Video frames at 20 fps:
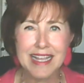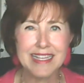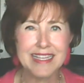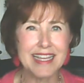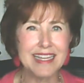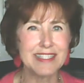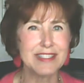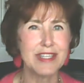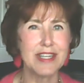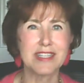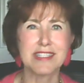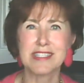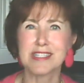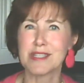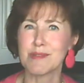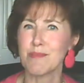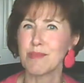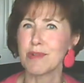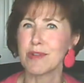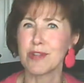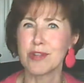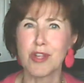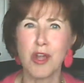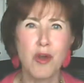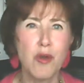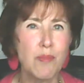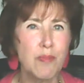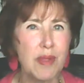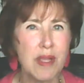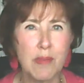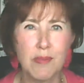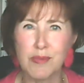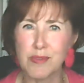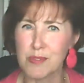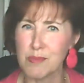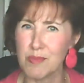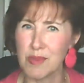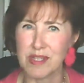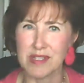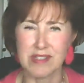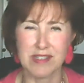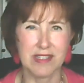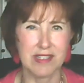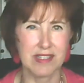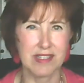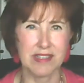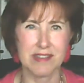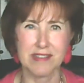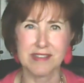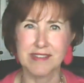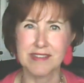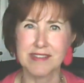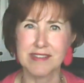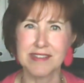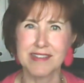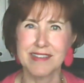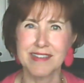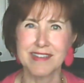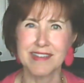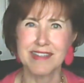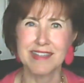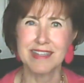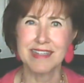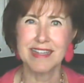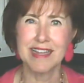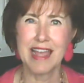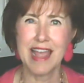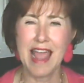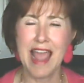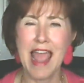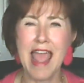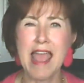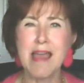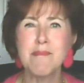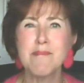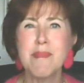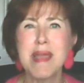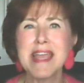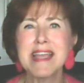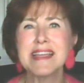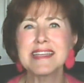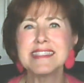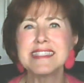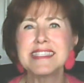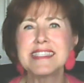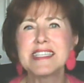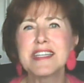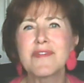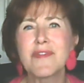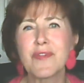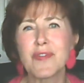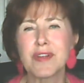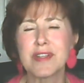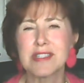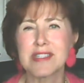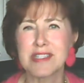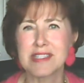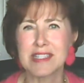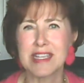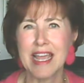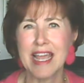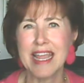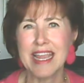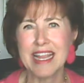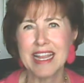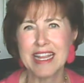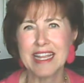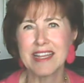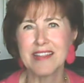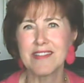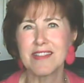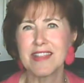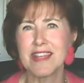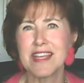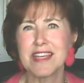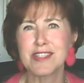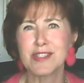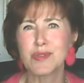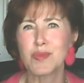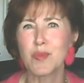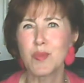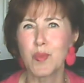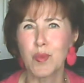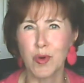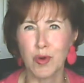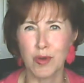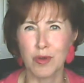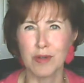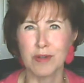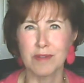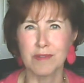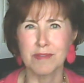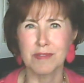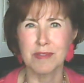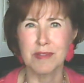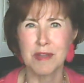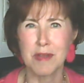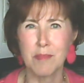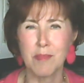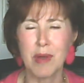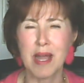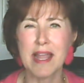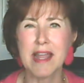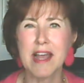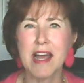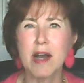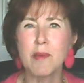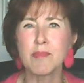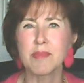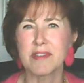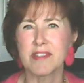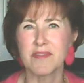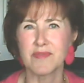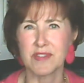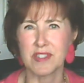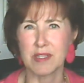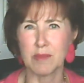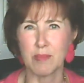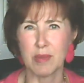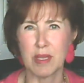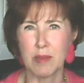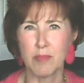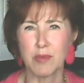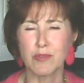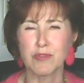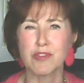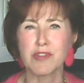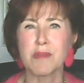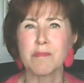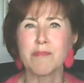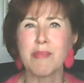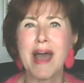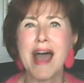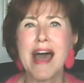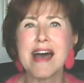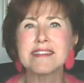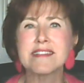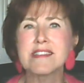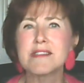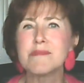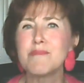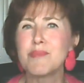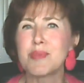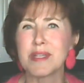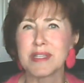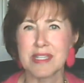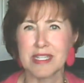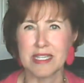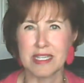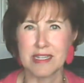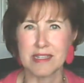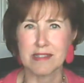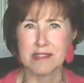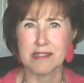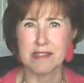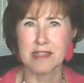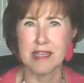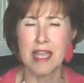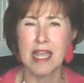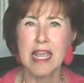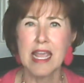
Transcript: get to explode people's businesses, and make a difference in this world by uplifting people to the possibilities.